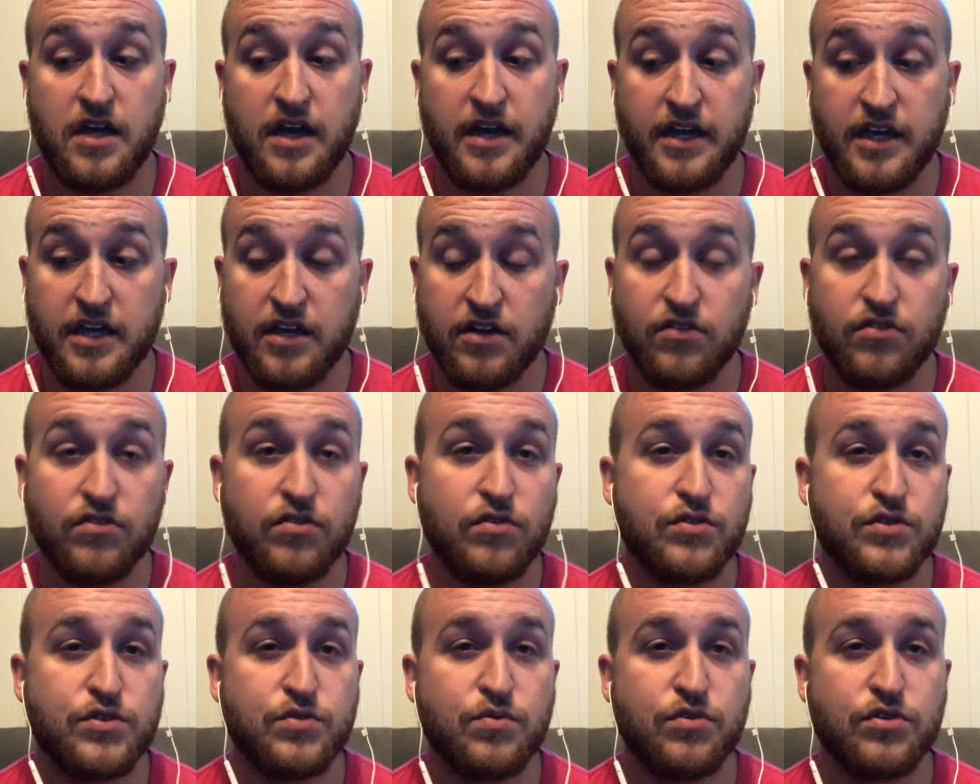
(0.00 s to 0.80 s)
I hear
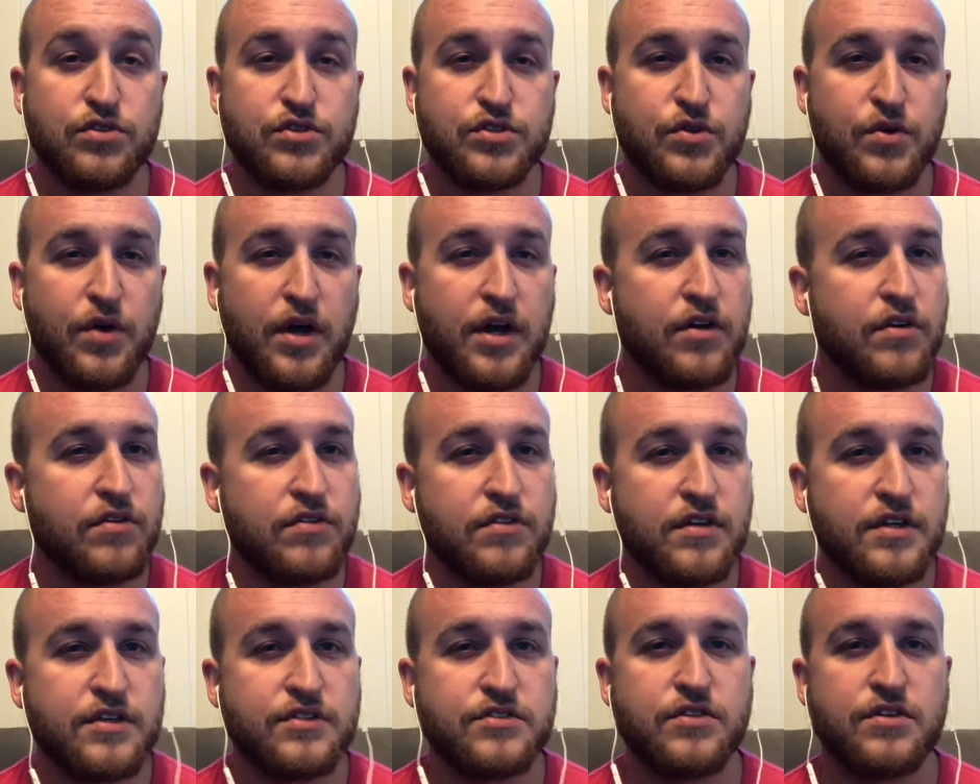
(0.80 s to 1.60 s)
those words, greater
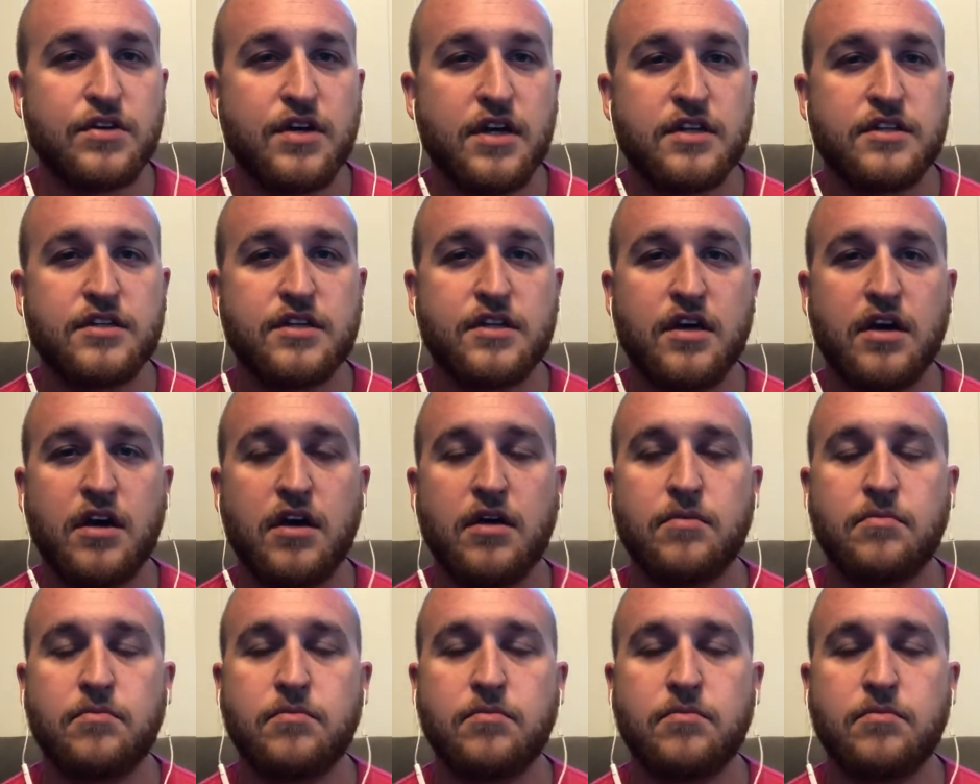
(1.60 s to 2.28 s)
things are yet to come.